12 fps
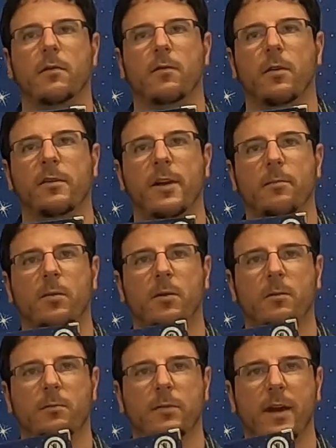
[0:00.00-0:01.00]
For
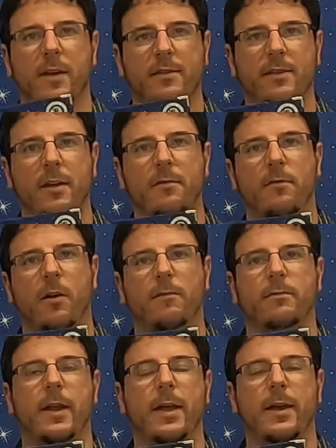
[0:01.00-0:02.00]
example, tasks that
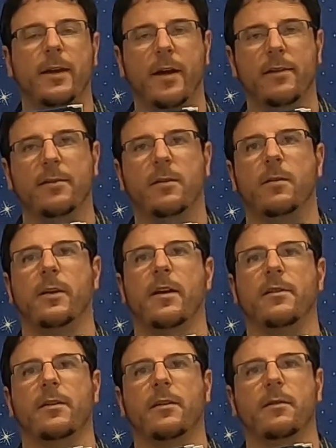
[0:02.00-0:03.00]
involve naked eye
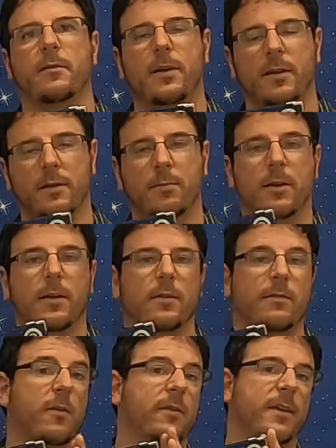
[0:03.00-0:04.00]
stargazing tend to be in
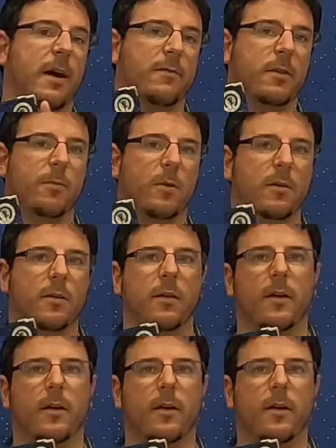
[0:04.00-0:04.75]
the first half of the book,